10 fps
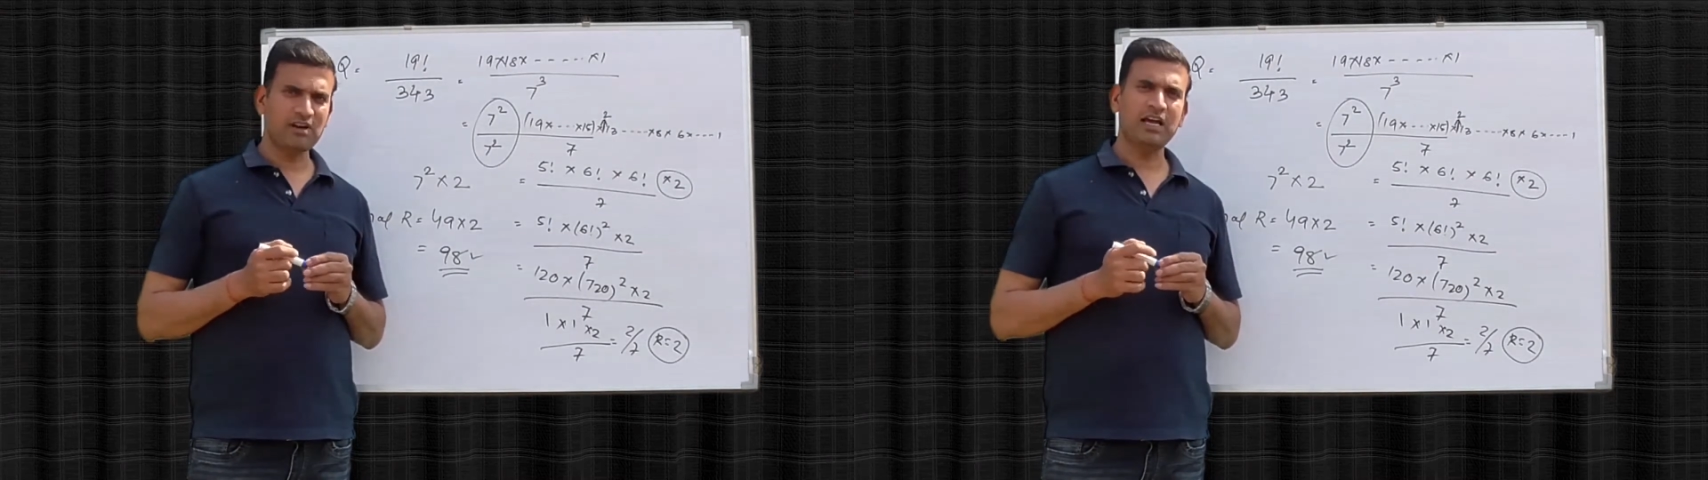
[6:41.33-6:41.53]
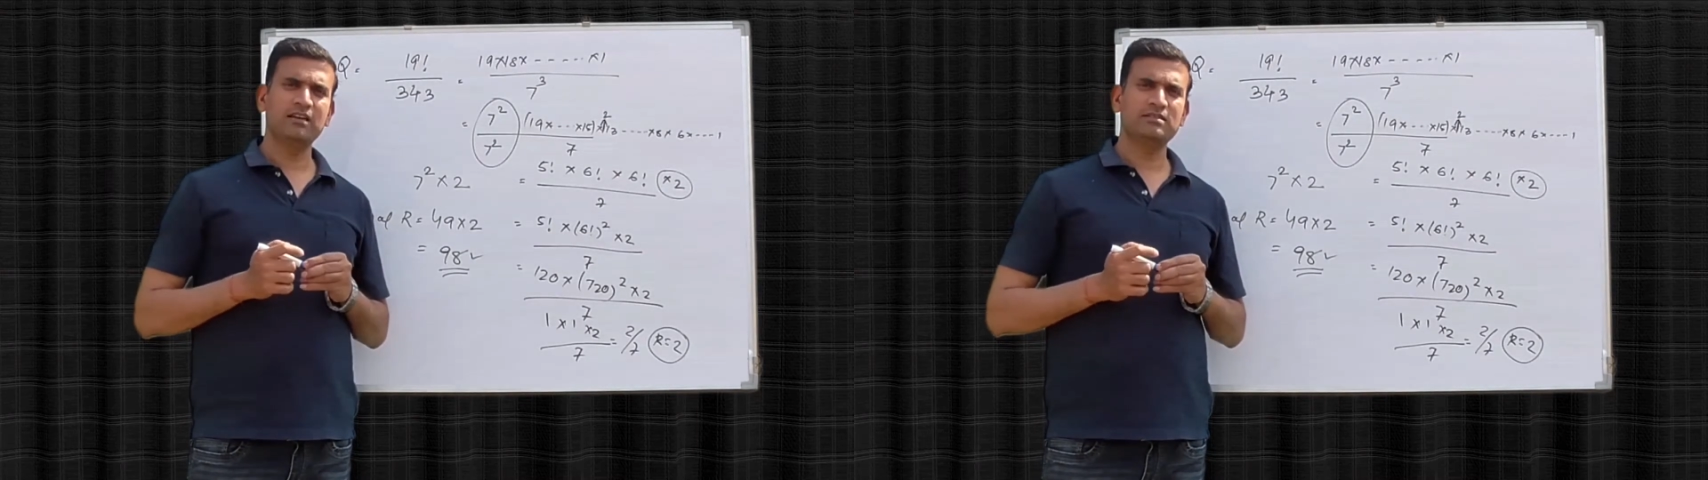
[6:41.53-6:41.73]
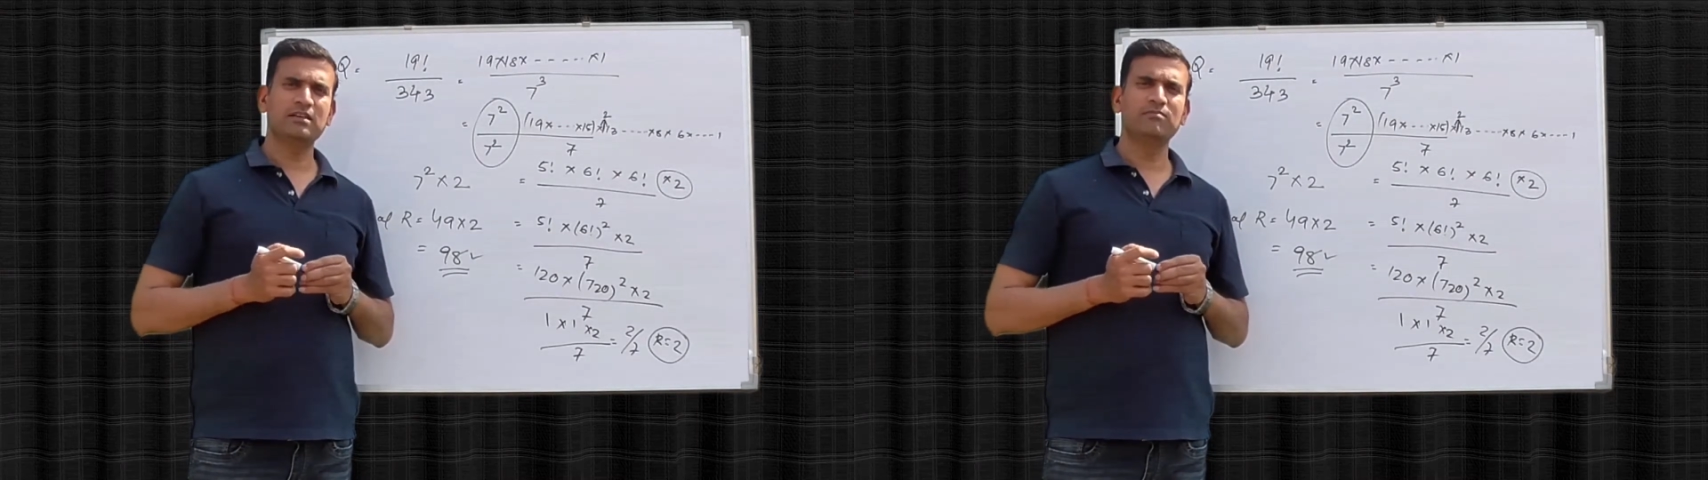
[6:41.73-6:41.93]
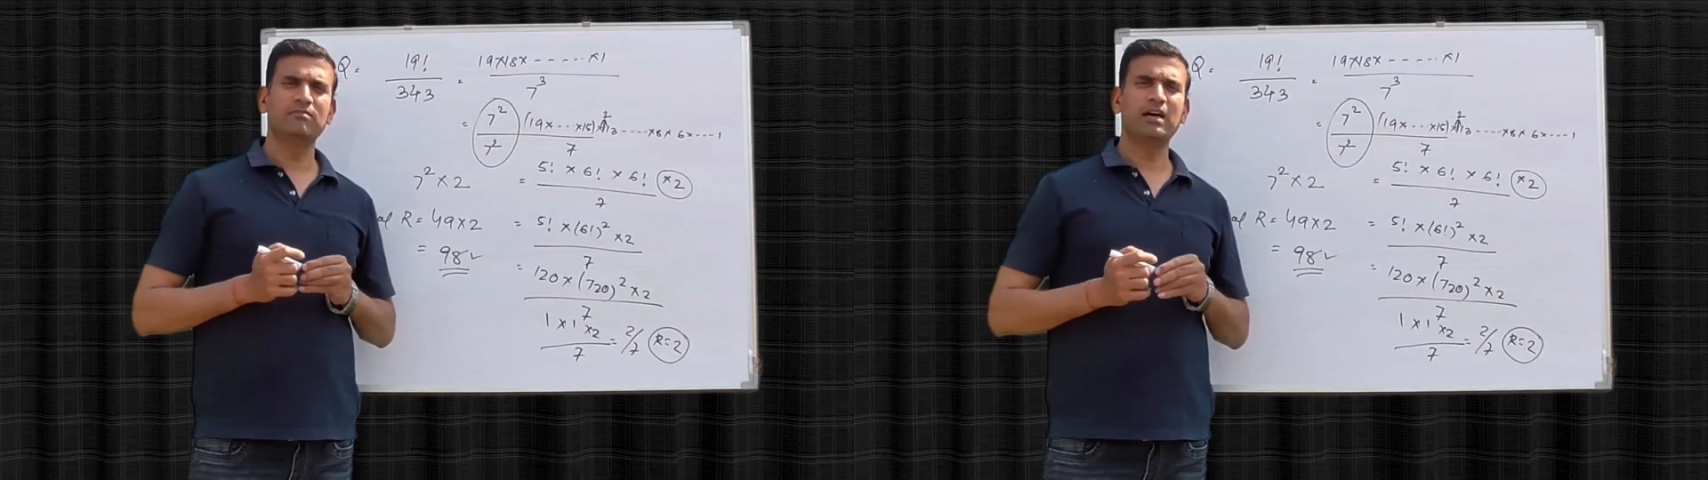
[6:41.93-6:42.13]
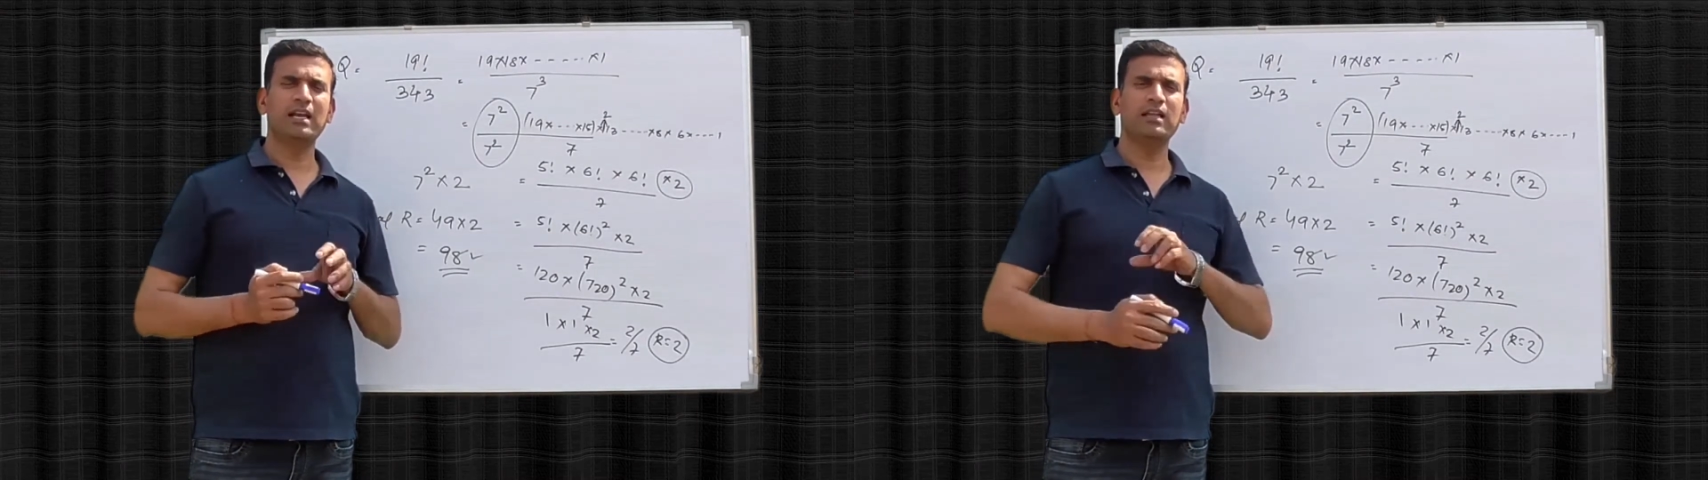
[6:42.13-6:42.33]
try
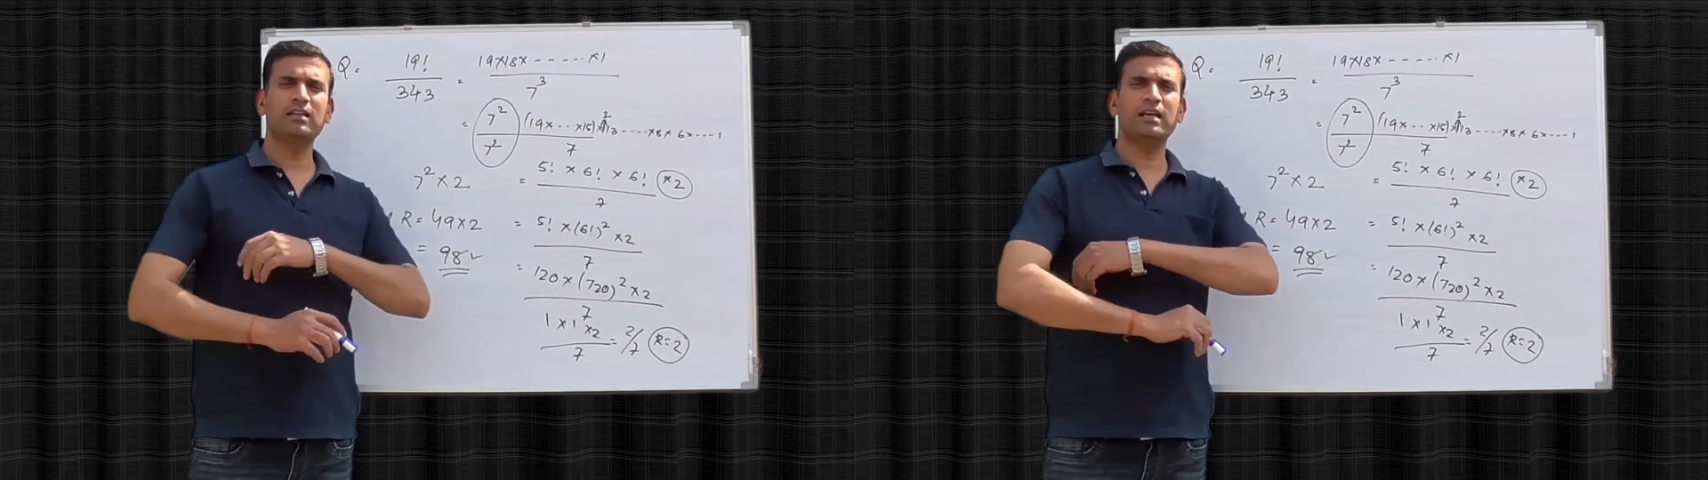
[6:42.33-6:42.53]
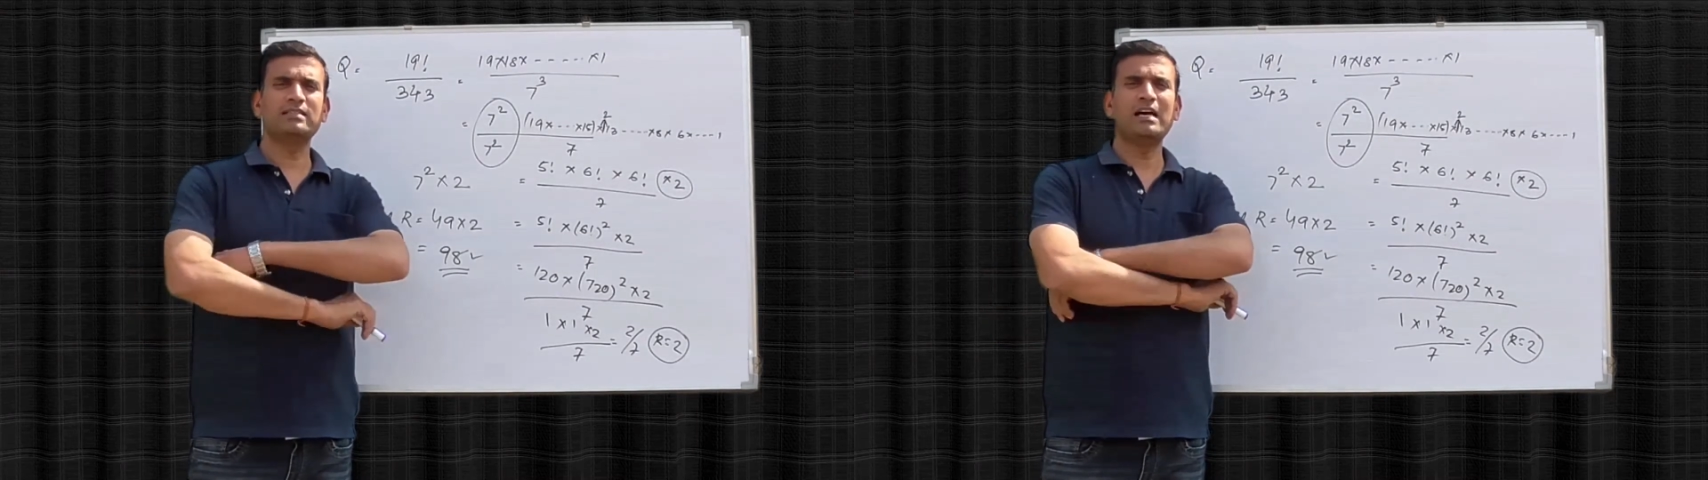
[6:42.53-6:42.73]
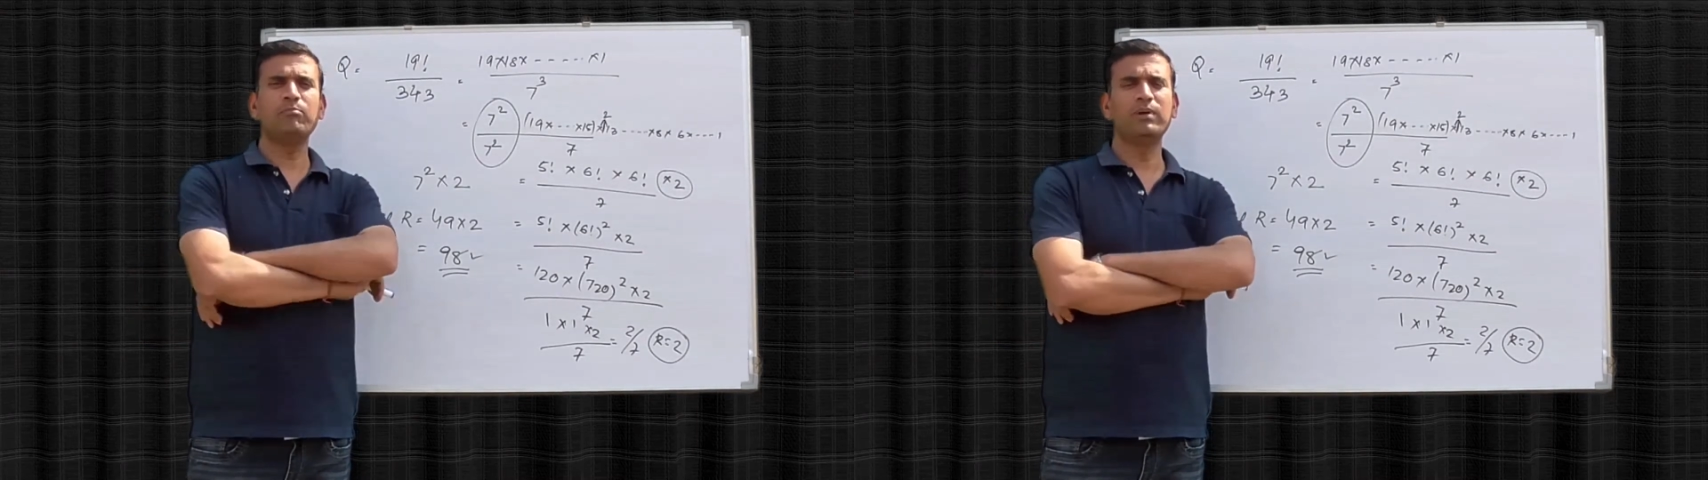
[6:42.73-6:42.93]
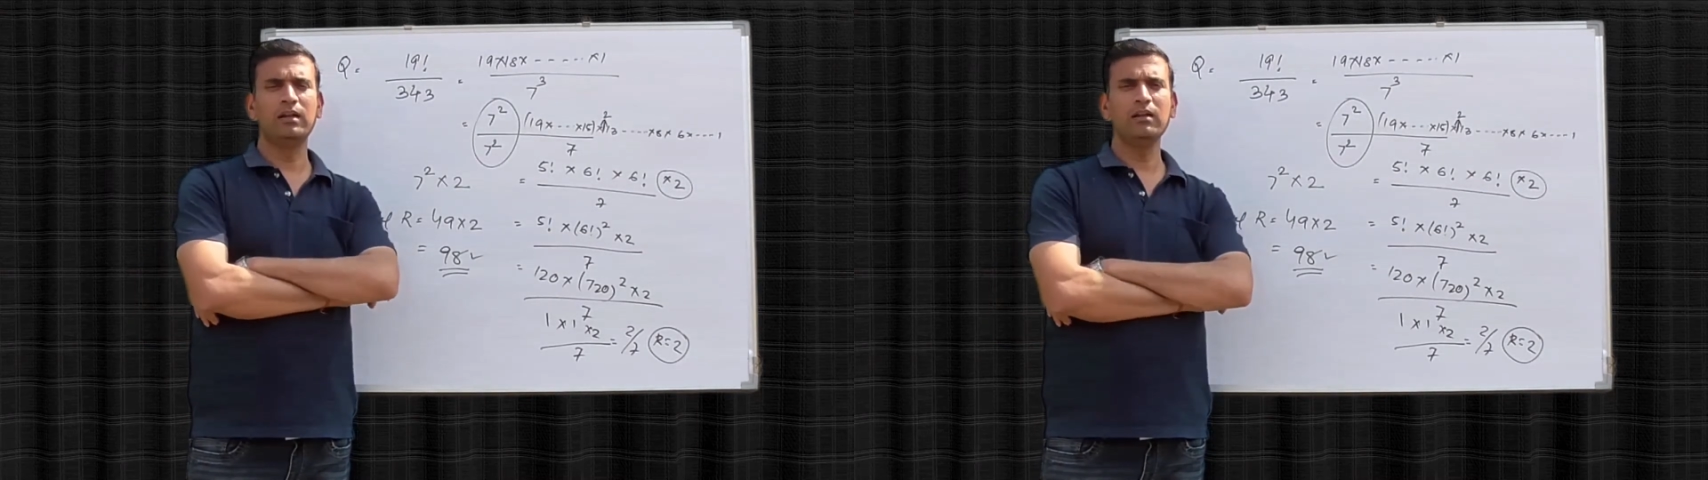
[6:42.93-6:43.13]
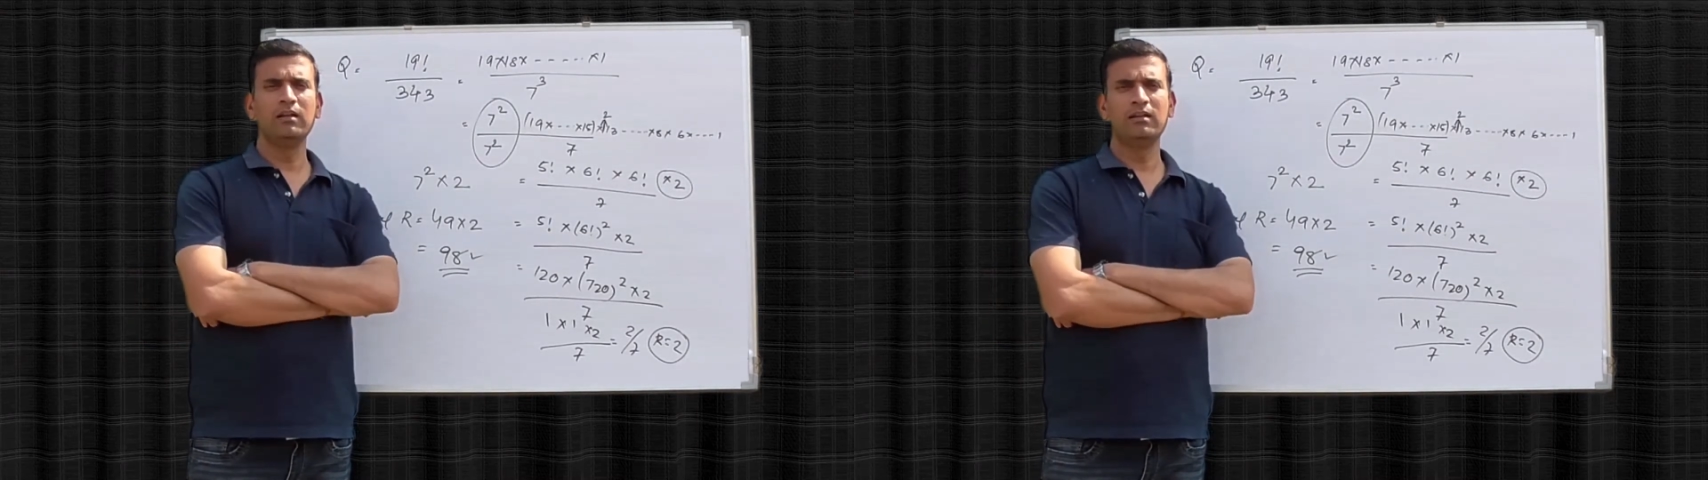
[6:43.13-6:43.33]
another example.